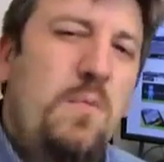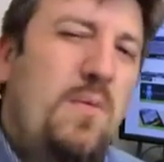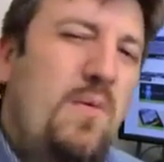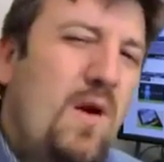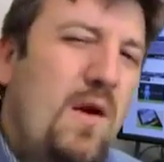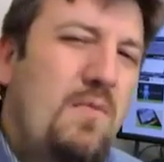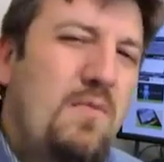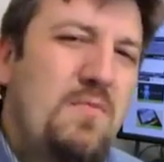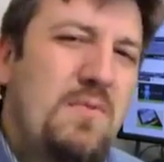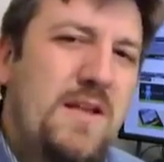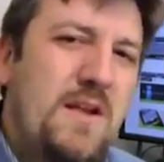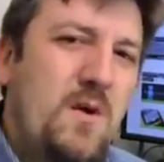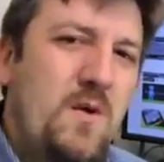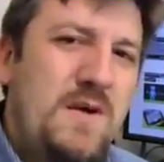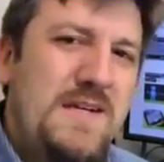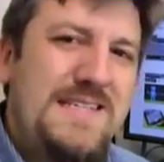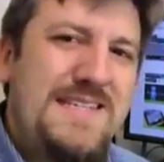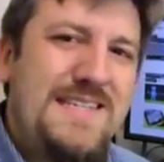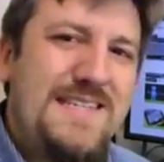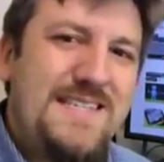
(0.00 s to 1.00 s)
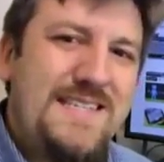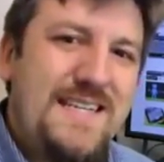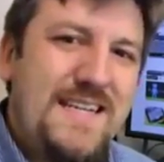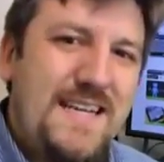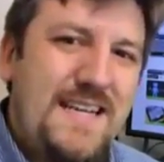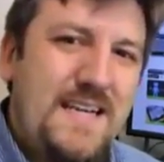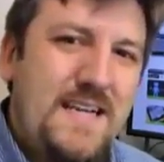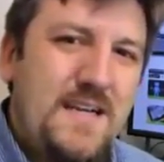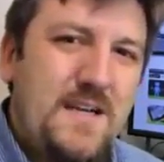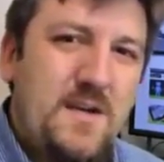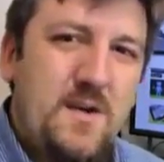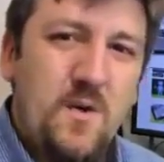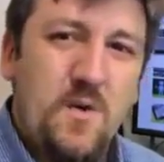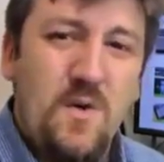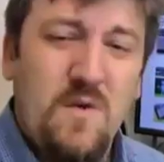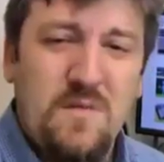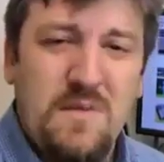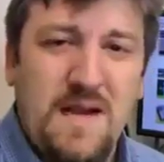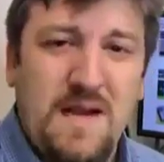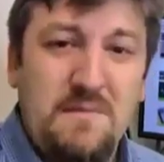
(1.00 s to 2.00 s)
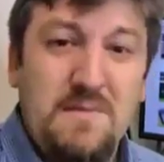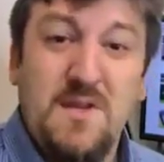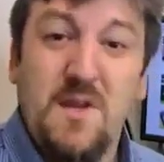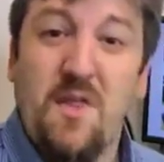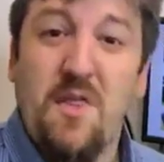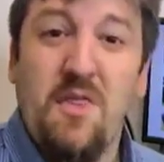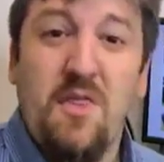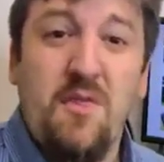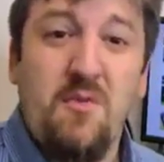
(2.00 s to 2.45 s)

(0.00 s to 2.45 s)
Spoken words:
probably going to see Google Maps